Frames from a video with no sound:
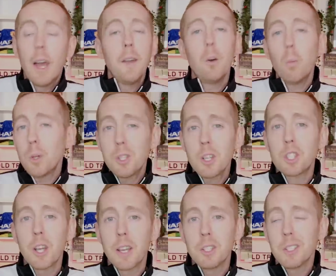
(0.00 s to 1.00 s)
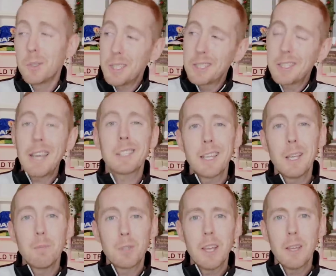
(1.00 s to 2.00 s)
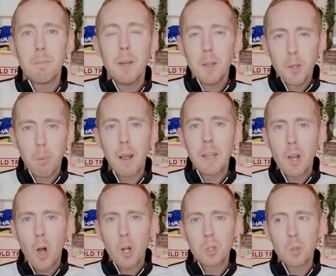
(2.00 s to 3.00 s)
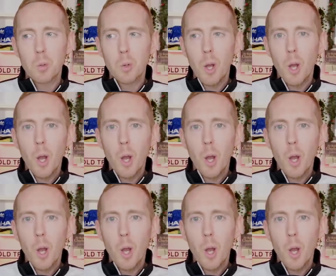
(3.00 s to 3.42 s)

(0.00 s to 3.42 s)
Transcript: And there wasn't a change. It's the exact same team that played Arsenal.